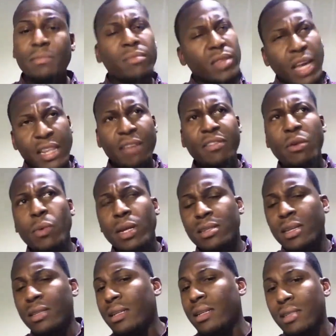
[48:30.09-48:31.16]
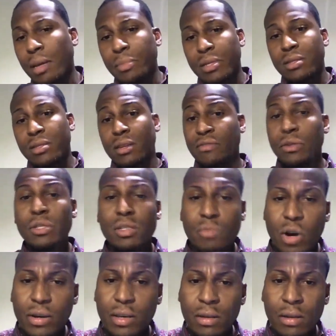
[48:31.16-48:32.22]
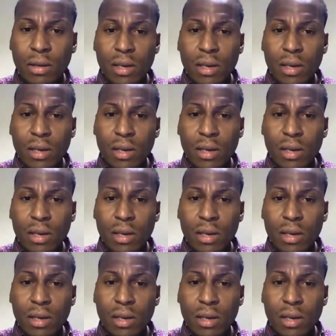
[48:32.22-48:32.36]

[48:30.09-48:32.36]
I definitely want to take that step into the futures market